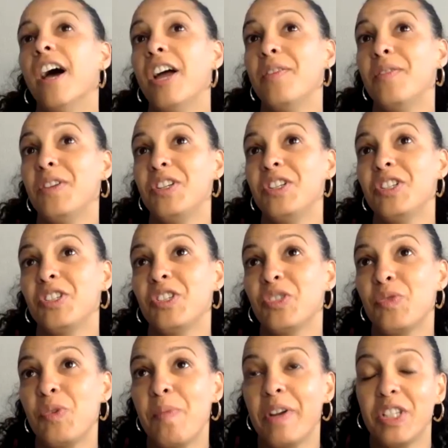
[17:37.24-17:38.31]
I mean, this
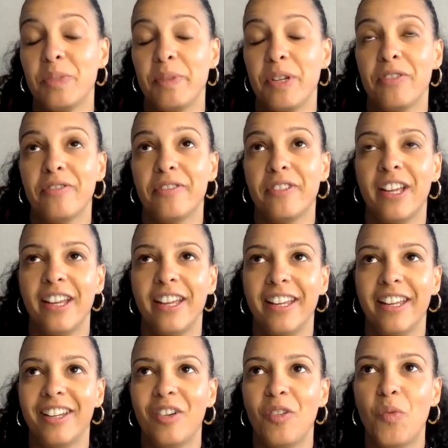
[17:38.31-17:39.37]
just reminds me of
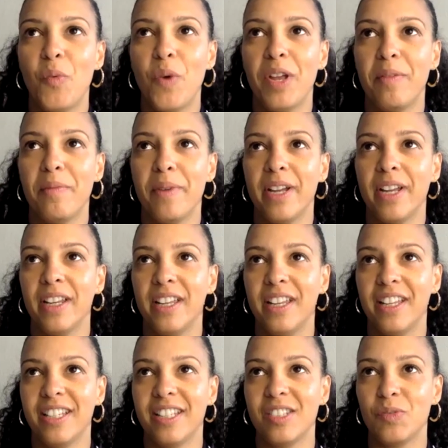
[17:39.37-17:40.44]
like when my
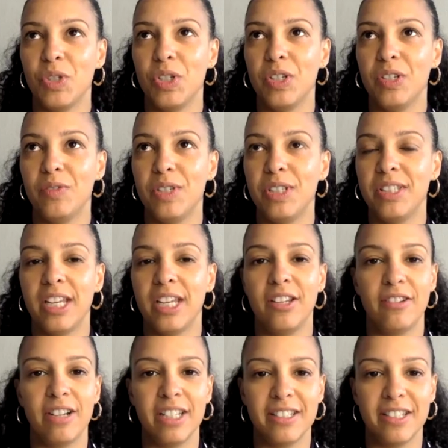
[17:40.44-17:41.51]
kids, we say
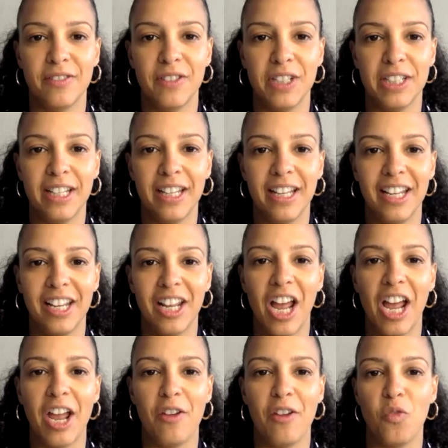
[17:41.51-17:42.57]
grace every day.
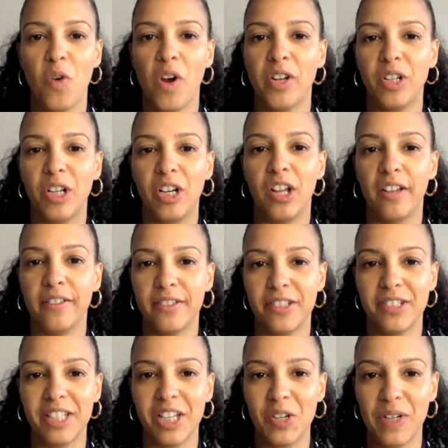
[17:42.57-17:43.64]
I have one that loves
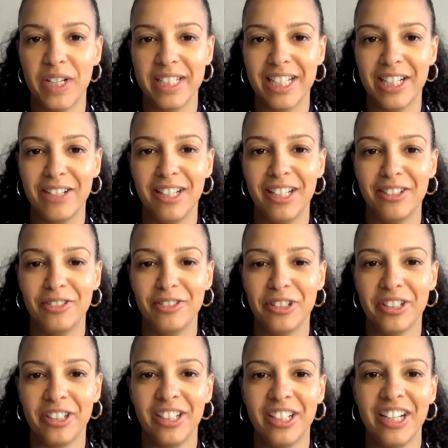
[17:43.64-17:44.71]
to say grace out loud
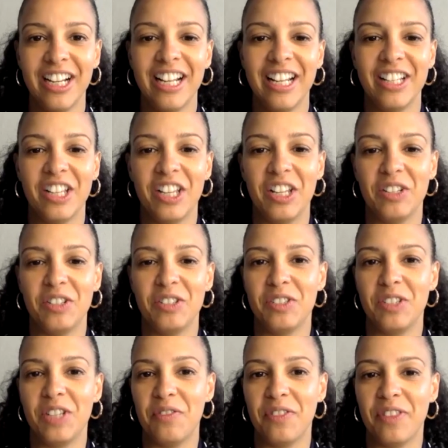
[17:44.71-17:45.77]
and
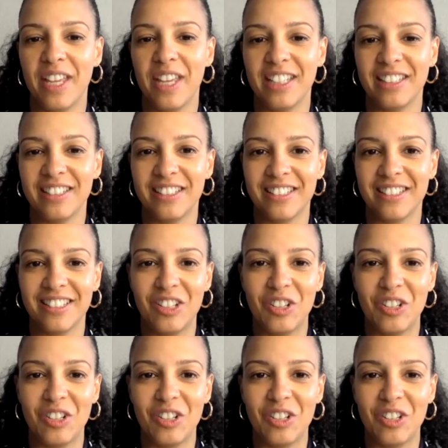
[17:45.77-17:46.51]
give thanks,